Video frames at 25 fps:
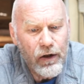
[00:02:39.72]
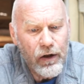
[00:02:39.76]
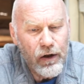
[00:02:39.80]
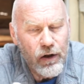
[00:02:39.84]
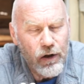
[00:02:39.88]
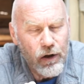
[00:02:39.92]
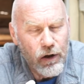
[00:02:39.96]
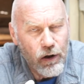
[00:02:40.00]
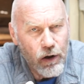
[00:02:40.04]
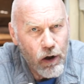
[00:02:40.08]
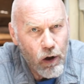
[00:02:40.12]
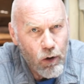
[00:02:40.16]

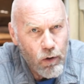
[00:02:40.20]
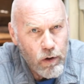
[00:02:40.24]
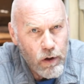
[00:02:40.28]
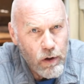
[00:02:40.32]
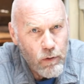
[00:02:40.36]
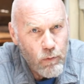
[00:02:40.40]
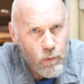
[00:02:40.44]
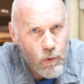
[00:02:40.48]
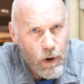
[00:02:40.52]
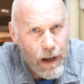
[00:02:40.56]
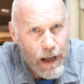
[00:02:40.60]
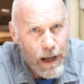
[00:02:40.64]

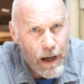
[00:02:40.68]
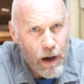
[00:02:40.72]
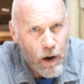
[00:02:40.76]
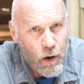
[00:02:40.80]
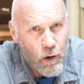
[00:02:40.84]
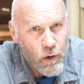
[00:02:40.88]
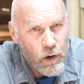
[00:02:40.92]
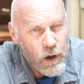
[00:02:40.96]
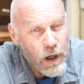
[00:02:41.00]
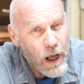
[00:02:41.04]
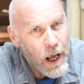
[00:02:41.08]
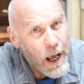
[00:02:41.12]
loaded
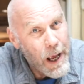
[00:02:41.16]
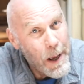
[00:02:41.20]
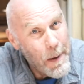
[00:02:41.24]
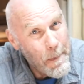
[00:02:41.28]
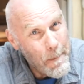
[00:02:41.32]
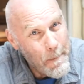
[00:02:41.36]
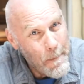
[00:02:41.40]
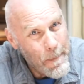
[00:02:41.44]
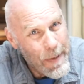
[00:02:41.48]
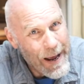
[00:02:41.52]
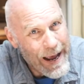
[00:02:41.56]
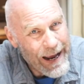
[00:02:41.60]
round
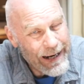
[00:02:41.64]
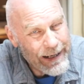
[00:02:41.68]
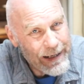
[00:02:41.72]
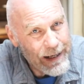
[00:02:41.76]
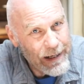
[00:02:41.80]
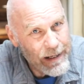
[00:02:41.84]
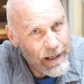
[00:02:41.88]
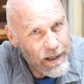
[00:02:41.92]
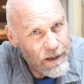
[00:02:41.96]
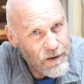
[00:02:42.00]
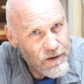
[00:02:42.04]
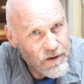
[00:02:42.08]
back
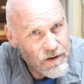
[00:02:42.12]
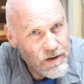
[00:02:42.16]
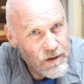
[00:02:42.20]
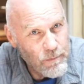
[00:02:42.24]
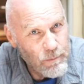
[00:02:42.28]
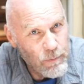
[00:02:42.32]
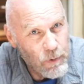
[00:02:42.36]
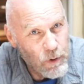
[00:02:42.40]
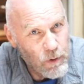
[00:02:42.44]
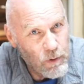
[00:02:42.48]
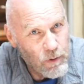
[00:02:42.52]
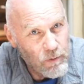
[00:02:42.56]
against the
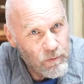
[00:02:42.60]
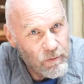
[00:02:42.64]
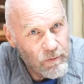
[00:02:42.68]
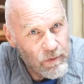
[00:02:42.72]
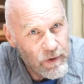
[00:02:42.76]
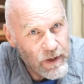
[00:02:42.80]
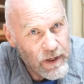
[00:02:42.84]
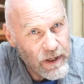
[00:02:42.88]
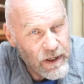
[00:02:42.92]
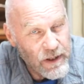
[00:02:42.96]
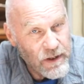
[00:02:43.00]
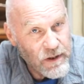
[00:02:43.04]
bolt
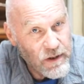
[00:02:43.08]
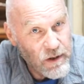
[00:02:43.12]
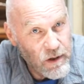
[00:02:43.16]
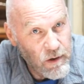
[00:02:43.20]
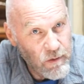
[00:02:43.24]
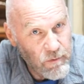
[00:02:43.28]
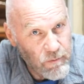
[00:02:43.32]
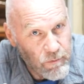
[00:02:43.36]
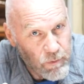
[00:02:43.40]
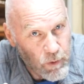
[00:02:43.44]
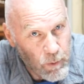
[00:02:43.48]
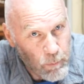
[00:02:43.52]
face
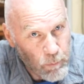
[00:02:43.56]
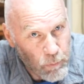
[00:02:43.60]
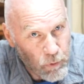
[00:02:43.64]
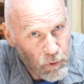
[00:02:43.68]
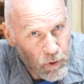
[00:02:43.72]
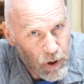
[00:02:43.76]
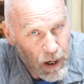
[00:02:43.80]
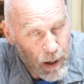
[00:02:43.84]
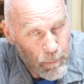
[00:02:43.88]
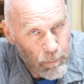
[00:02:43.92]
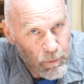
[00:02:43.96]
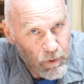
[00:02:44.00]
for
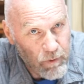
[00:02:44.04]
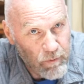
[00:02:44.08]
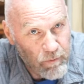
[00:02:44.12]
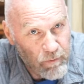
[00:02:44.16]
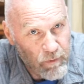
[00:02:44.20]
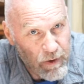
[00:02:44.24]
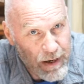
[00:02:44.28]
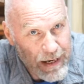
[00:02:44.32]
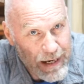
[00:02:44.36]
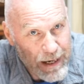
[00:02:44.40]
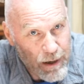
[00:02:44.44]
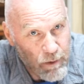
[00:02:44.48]
proper
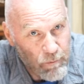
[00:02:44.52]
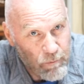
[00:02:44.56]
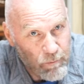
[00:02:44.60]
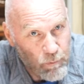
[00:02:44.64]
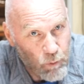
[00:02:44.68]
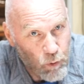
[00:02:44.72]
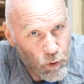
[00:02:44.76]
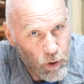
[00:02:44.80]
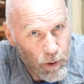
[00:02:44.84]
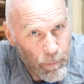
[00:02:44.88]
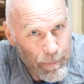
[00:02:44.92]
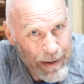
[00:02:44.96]
fire
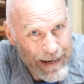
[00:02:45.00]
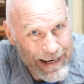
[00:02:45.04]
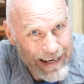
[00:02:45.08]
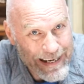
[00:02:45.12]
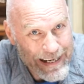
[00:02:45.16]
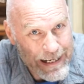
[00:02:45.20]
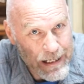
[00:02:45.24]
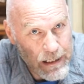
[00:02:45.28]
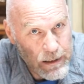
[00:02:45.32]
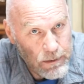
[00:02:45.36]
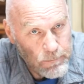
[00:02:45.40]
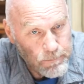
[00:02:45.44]

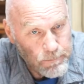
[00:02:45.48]
forming.